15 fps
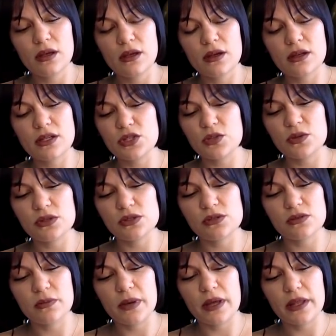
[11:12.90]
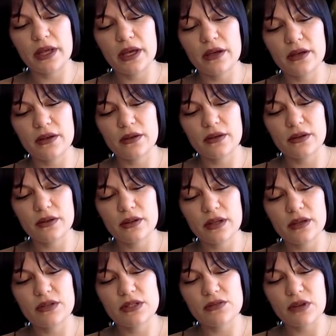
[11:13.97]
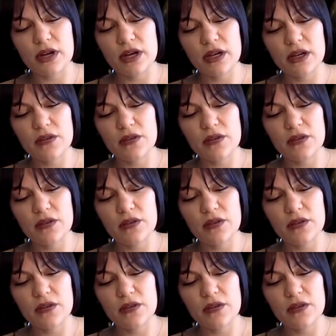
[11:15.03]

because I just want to talk about that. There is, right?